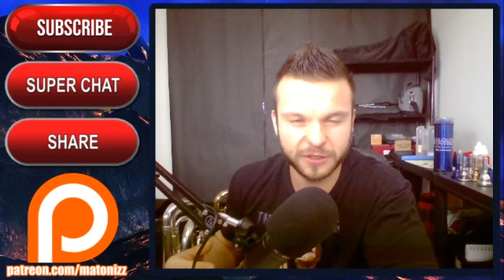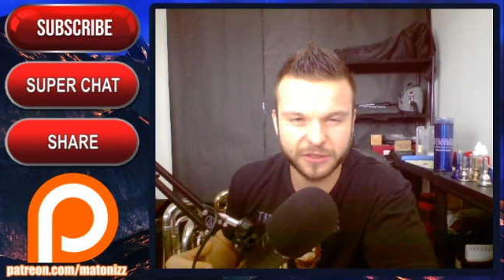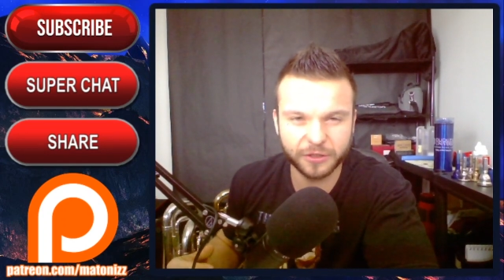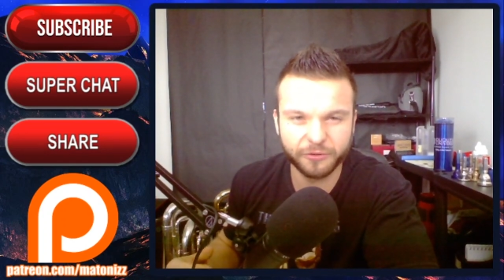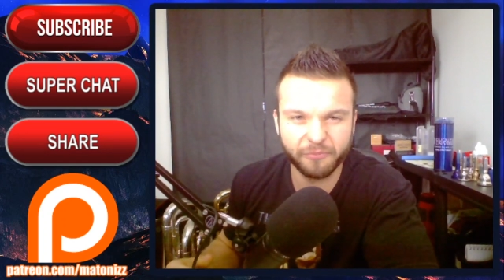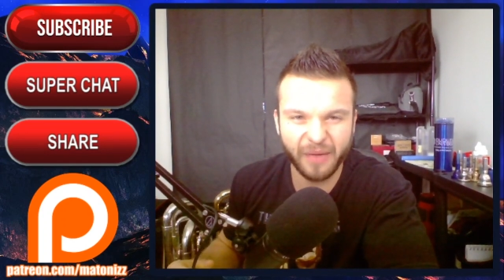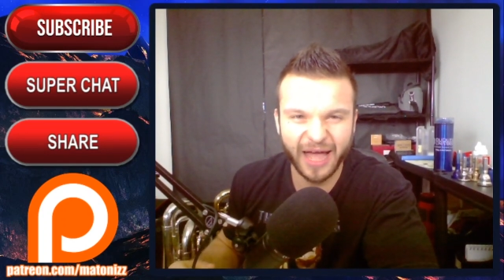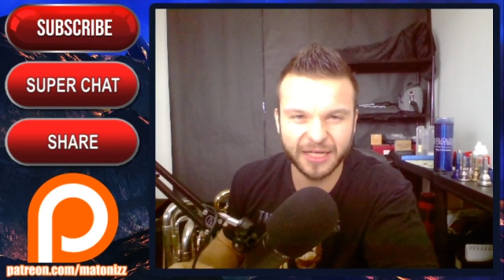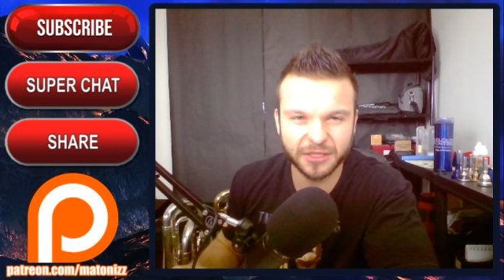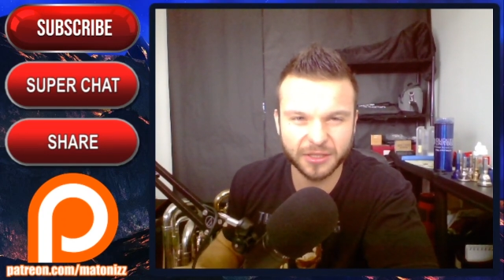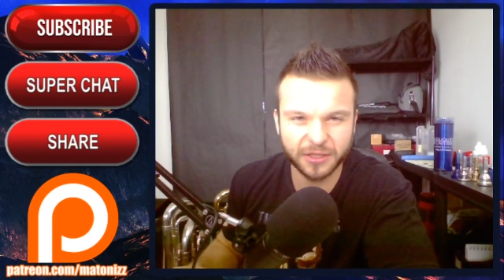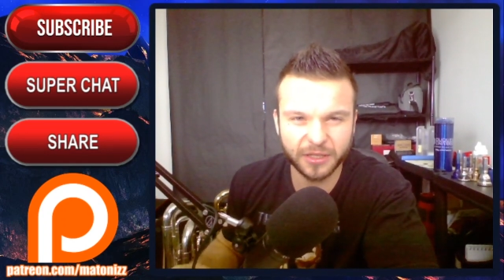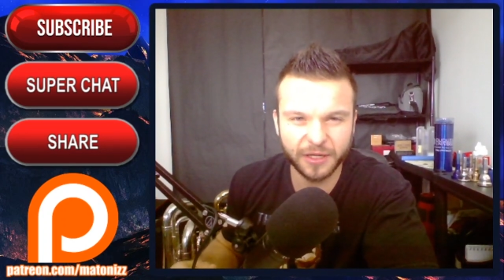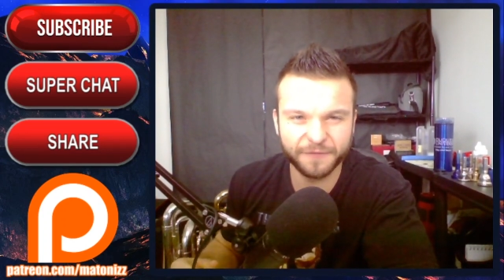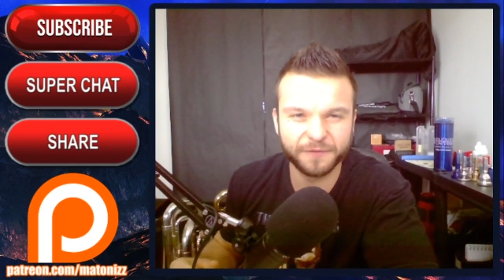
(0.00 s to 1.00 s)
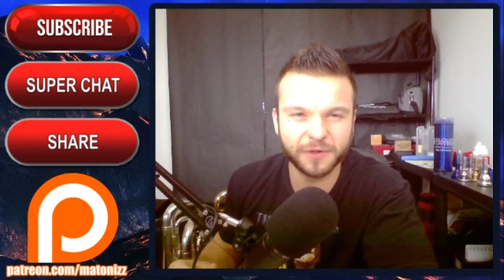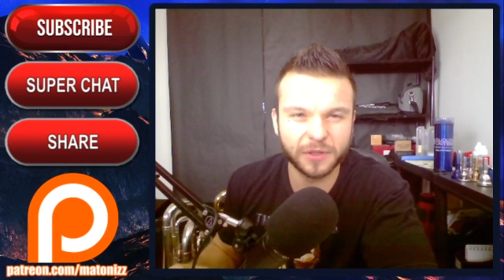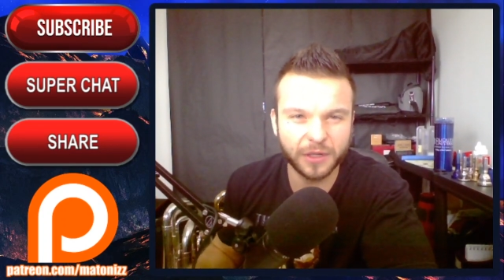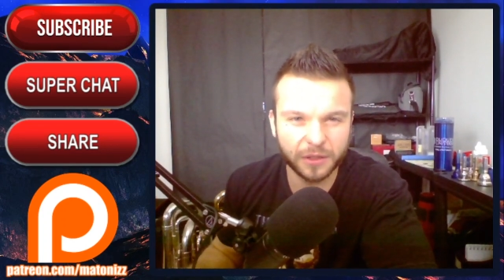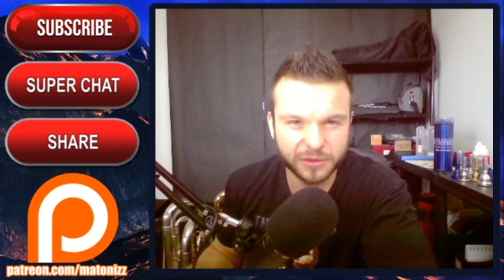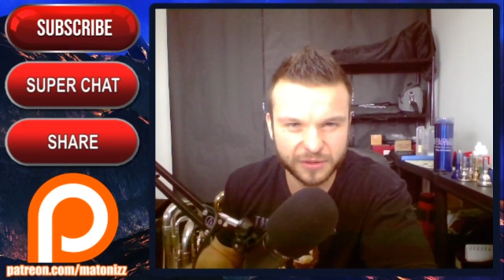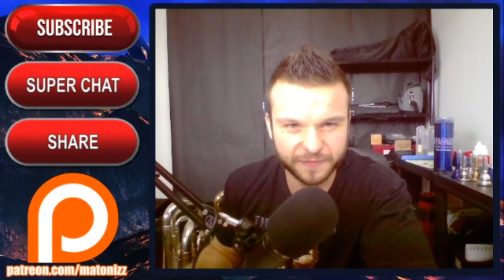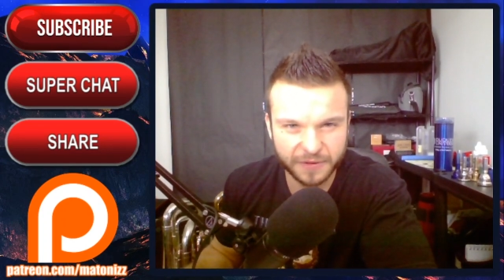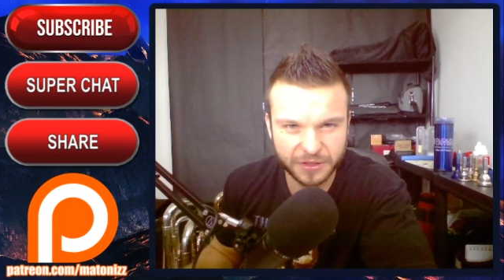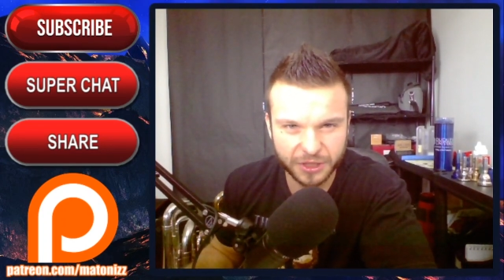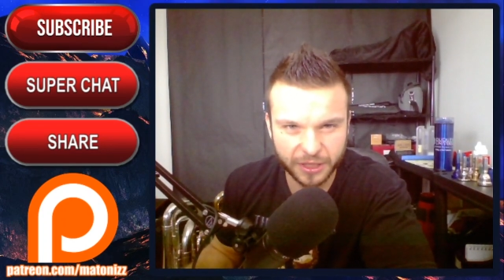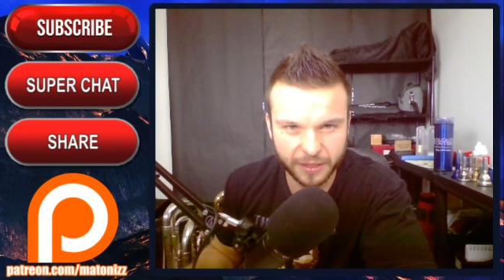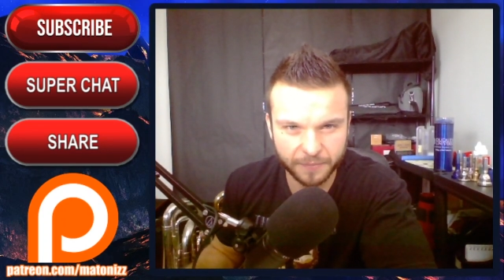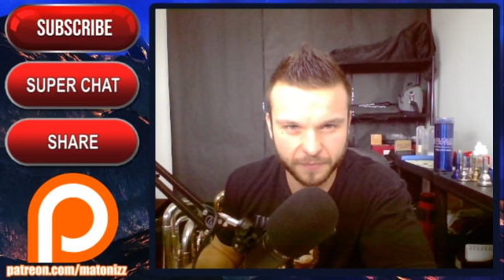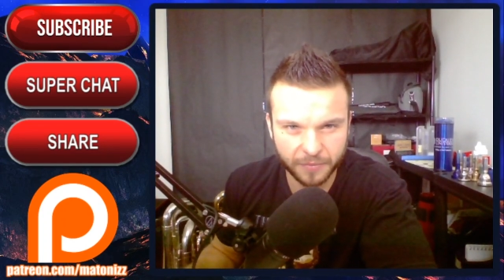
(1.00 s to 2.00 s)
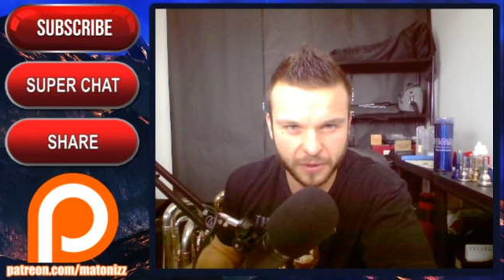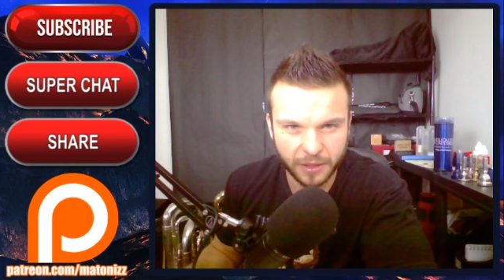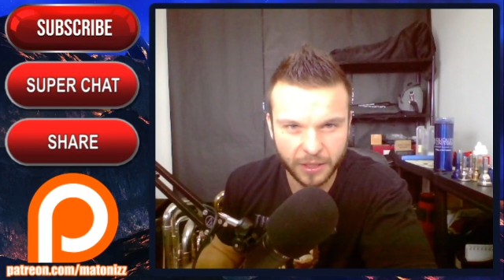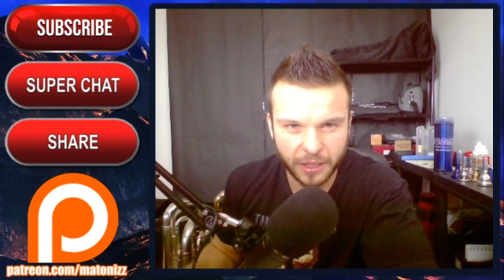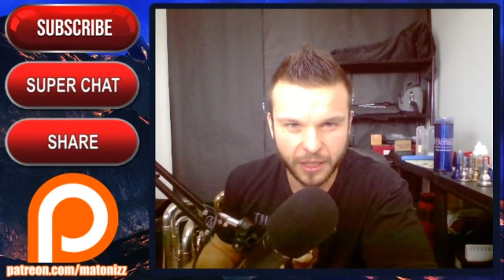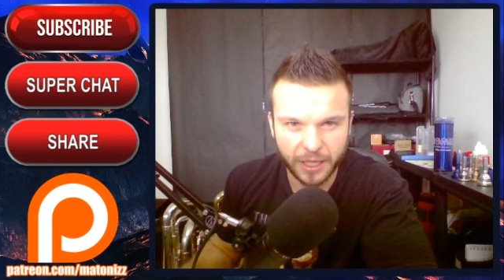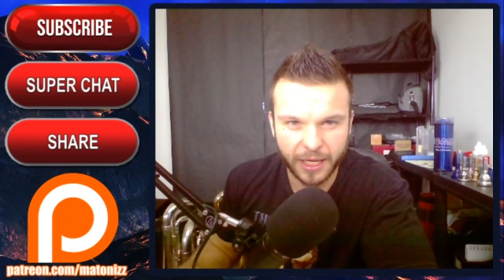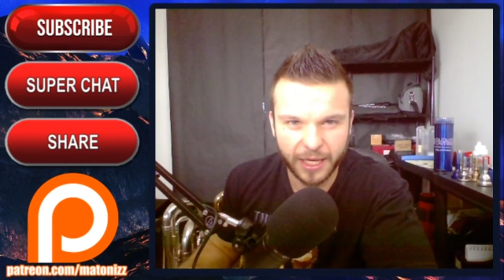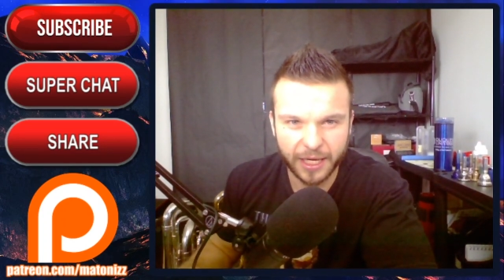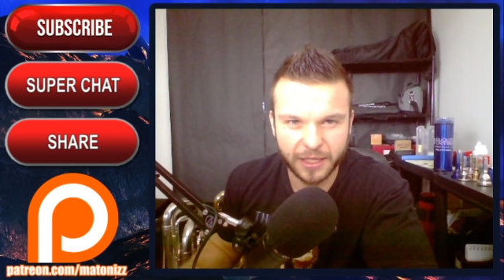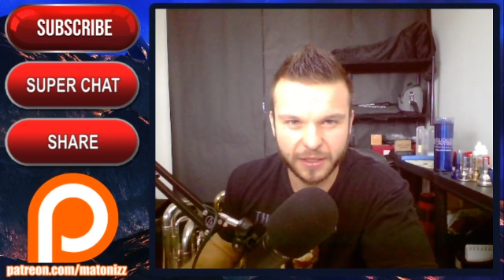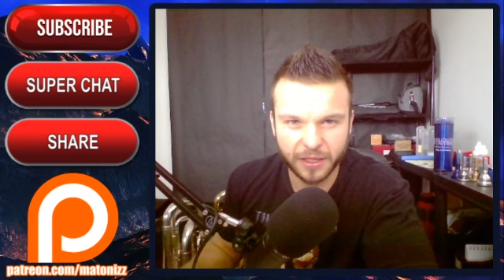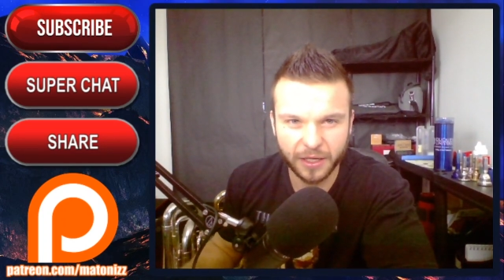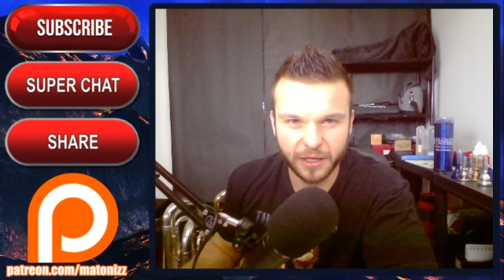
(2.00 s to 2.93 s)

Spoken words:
So imagine if you go to the gym and